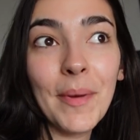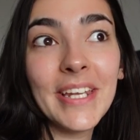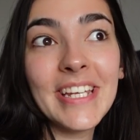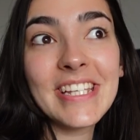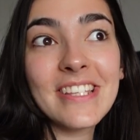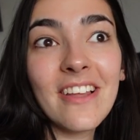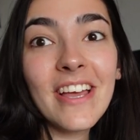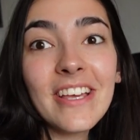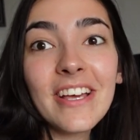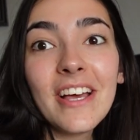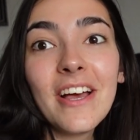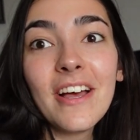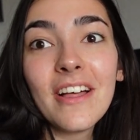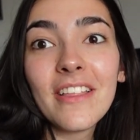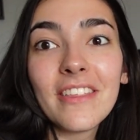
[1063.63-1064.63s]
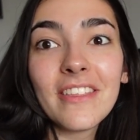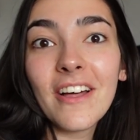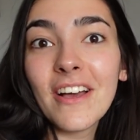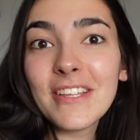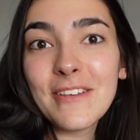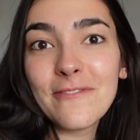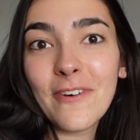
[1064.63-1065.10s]
and it's like
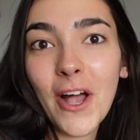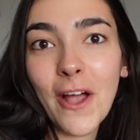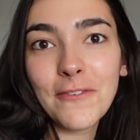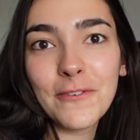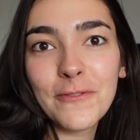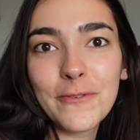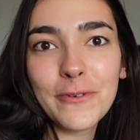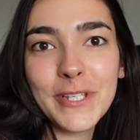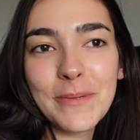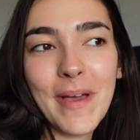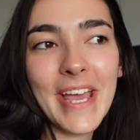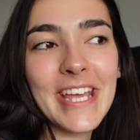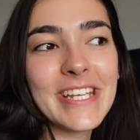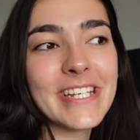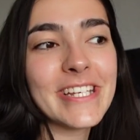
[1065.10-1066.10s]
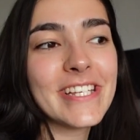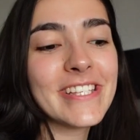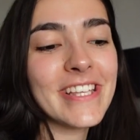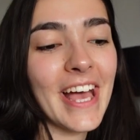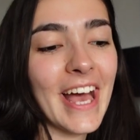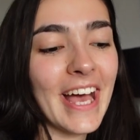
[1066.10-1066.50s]
35 to 40 pages